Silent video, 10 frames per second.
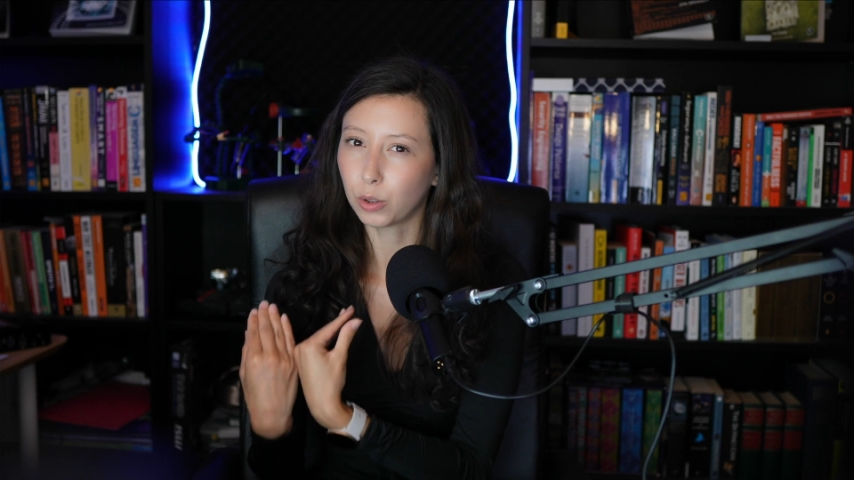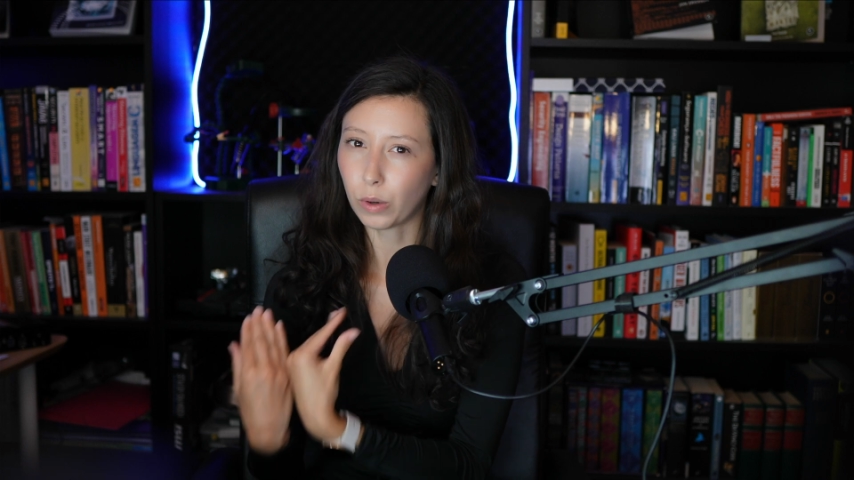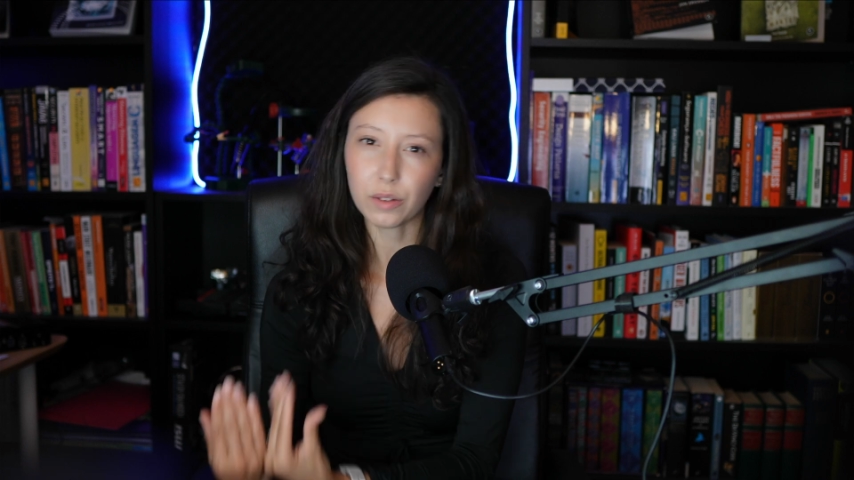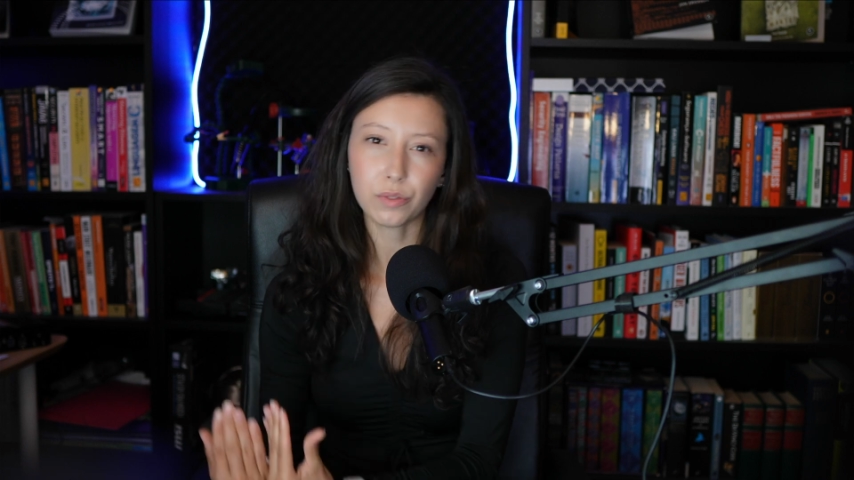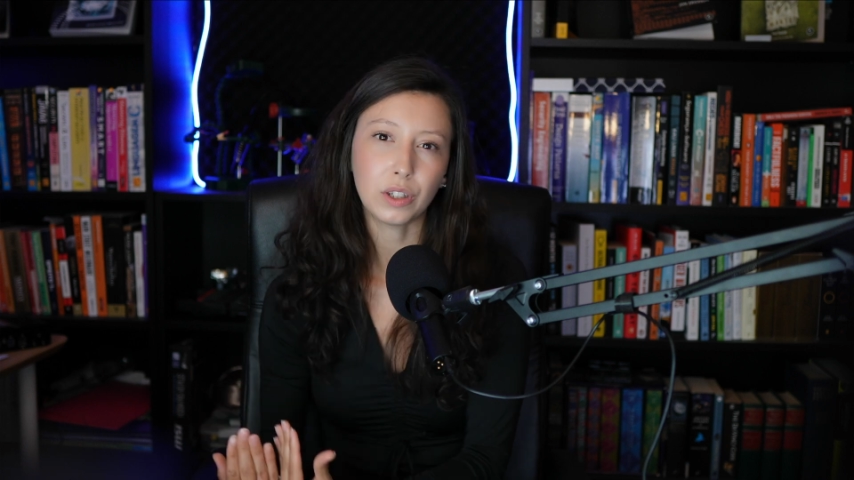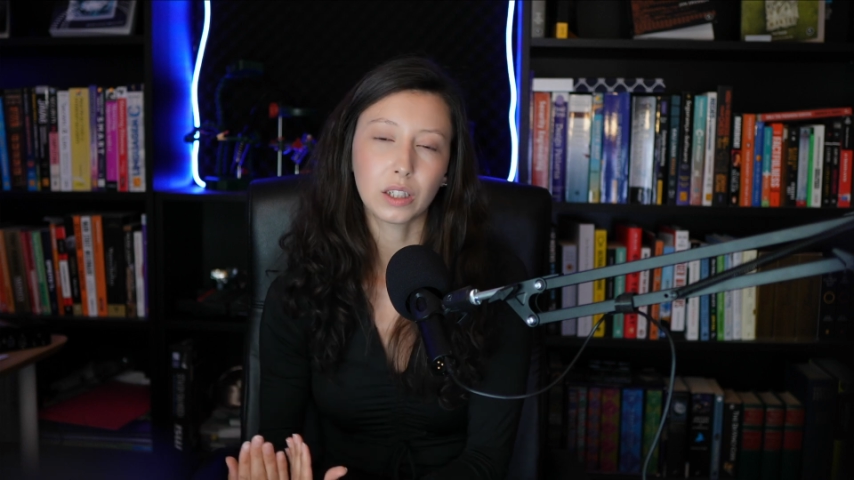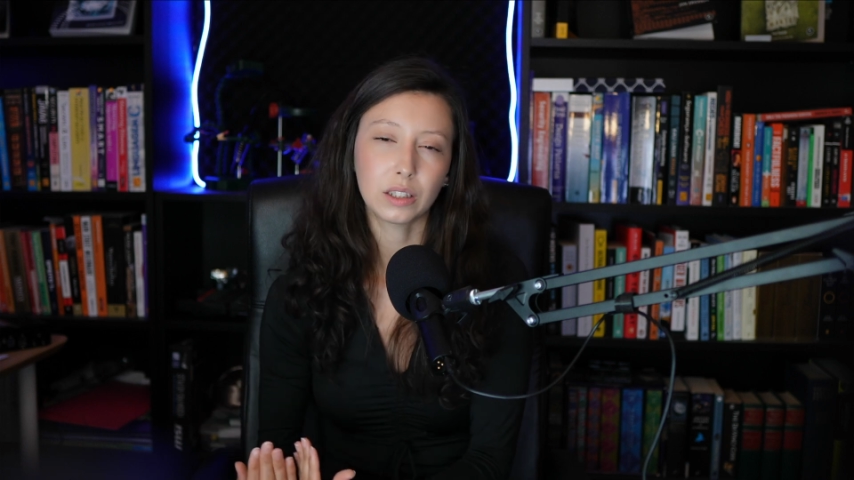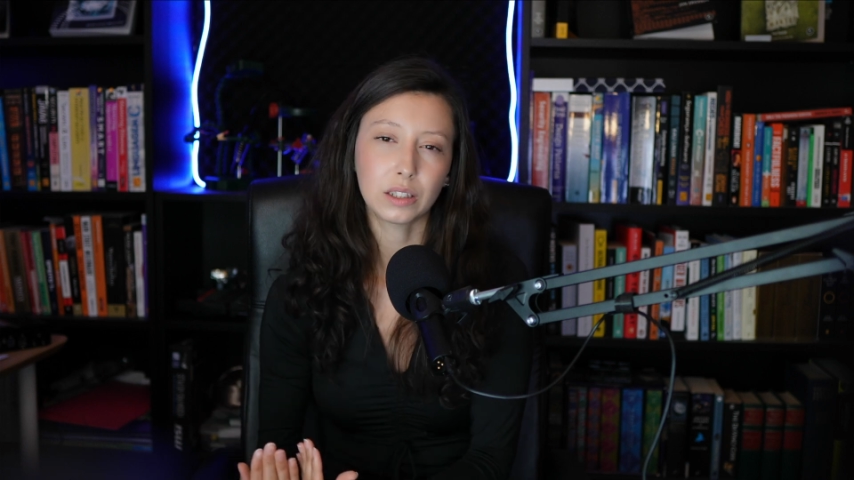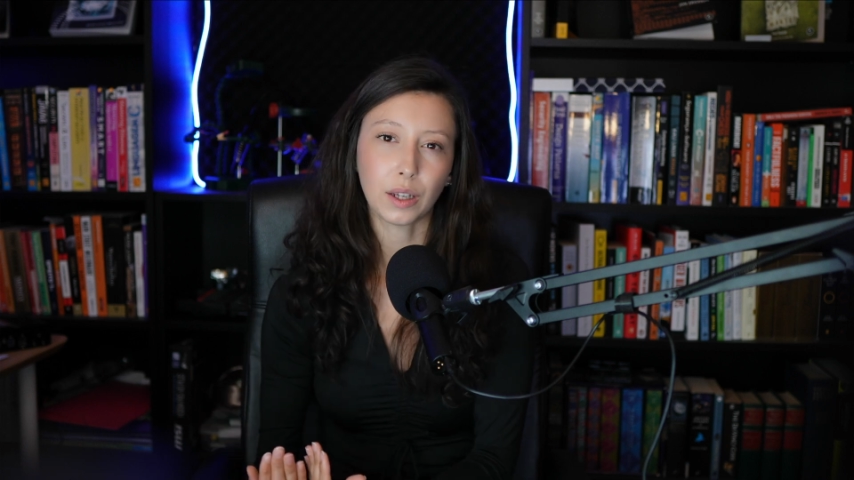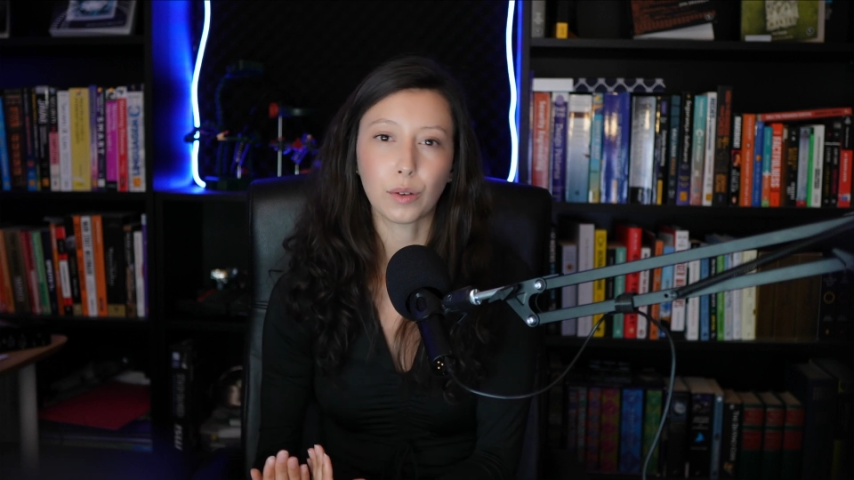graphical
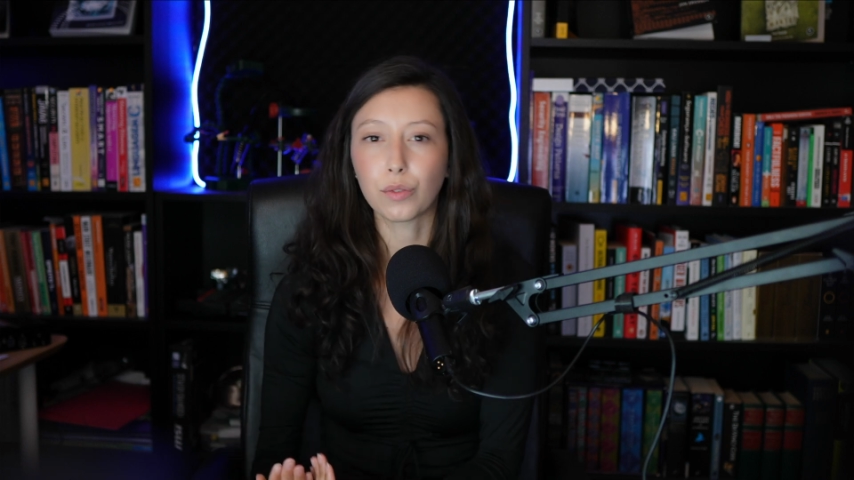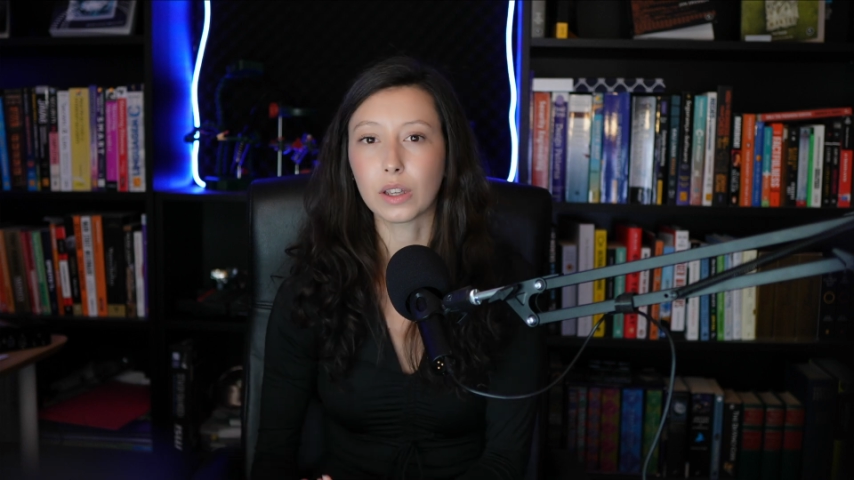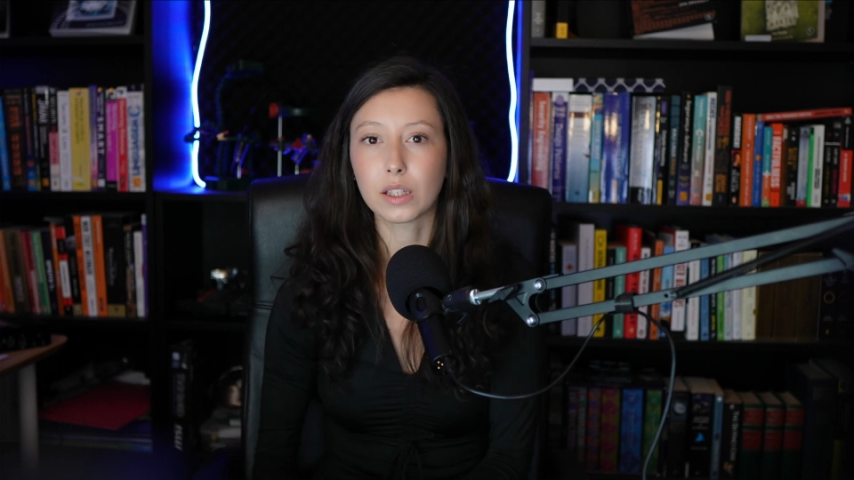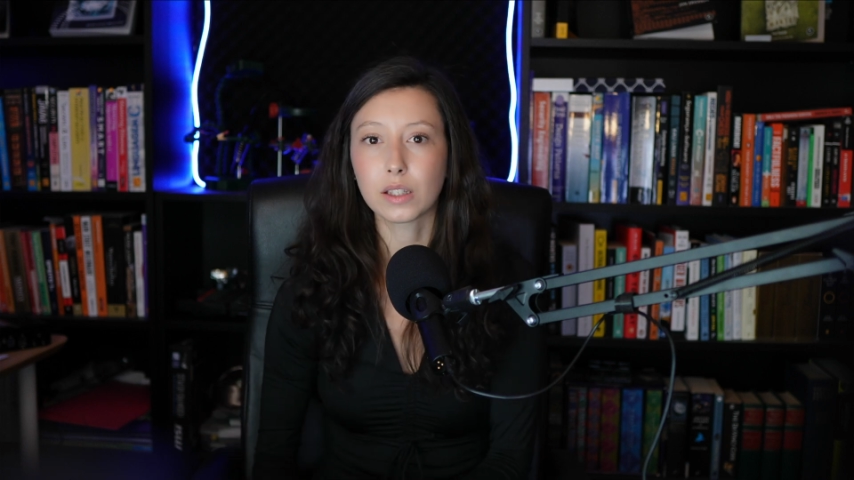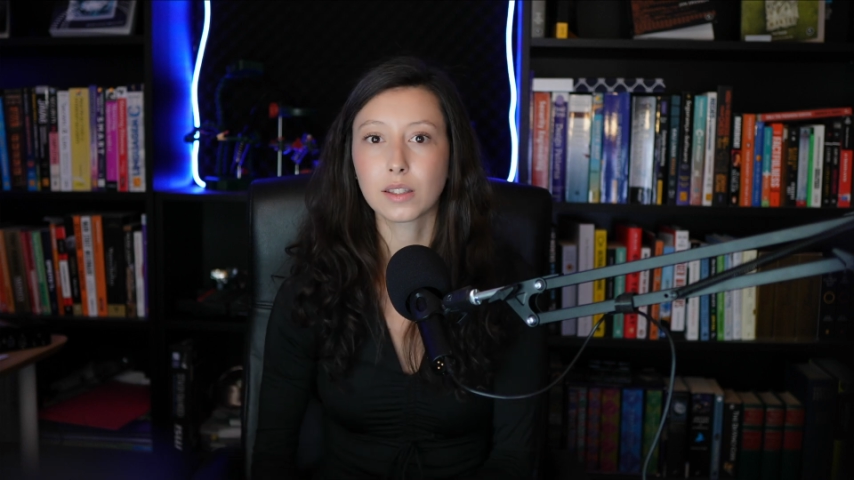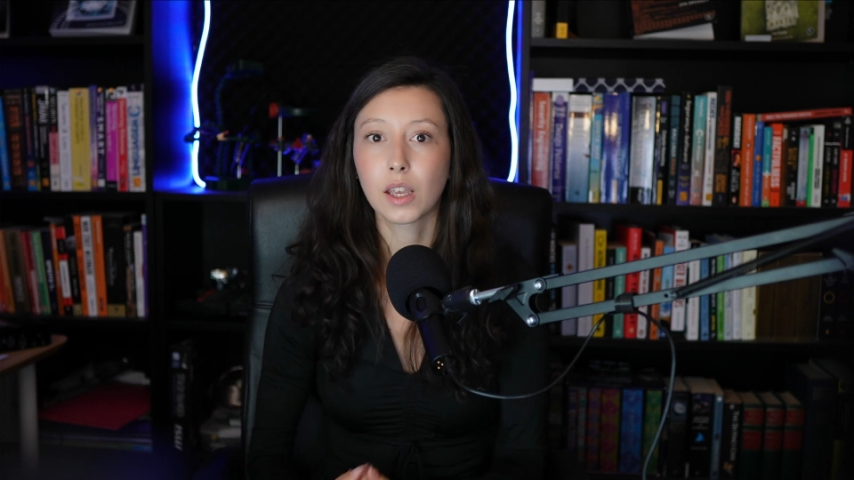interface